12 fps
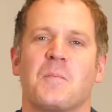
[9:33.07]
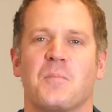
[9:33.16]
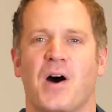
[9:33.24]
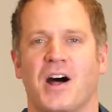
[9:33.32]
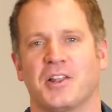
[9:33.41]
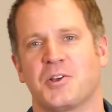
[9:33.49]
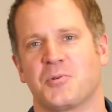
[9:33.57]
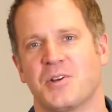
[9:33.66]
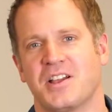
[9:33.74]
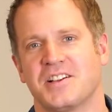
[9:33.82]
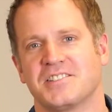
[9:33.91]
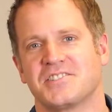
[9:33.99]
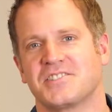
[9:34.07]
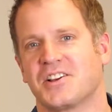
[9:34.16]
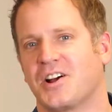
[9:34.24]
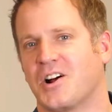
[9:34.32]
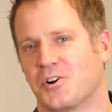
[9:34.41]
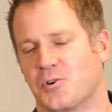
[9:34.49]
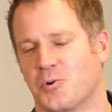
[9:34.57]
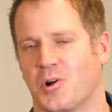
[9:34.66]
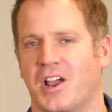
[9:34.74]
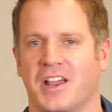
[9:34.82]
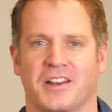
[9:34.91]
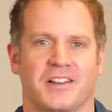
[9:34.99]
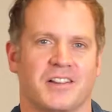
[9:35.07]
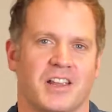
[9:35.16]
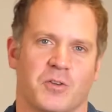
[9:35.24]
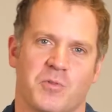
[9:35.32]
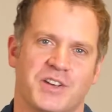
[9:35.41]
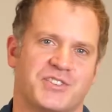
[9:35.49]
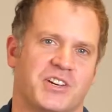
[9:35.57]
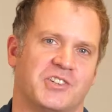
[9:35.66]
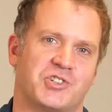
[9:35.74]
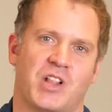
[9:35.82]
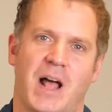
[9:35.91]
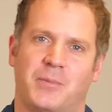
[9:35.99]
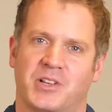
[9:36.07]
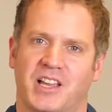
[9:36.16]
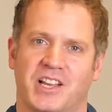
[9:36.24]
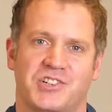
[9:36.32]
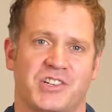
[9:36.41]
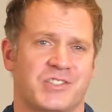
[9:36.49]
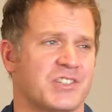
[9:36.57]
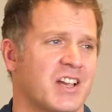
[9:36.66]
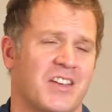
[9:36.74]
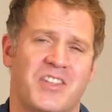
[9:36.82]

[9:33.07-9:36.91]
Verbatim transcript: Polyureas are great in residential applications.